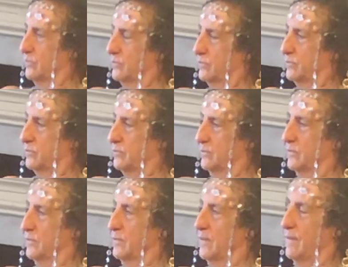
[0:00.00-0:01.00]

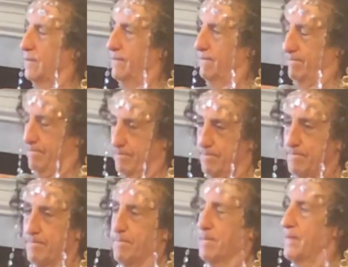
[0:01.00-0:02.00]
icons like Divine
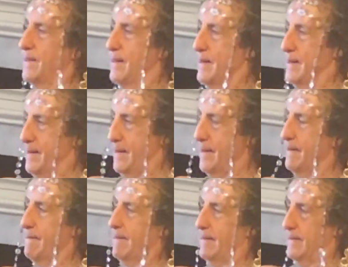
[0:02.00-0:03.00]
or Cher or
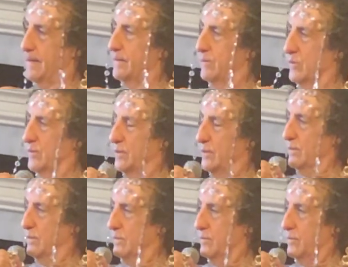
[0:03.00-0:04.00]
Patti Smith or,
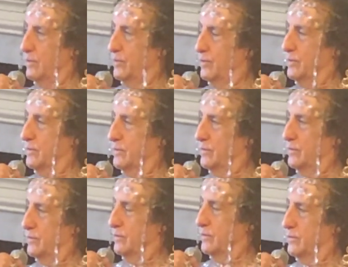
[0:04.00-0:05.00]
you
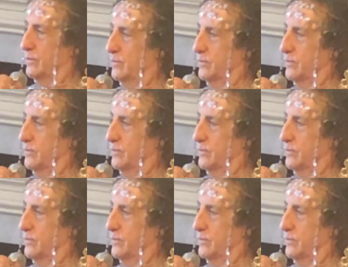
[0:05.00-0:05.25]
know, Blondie.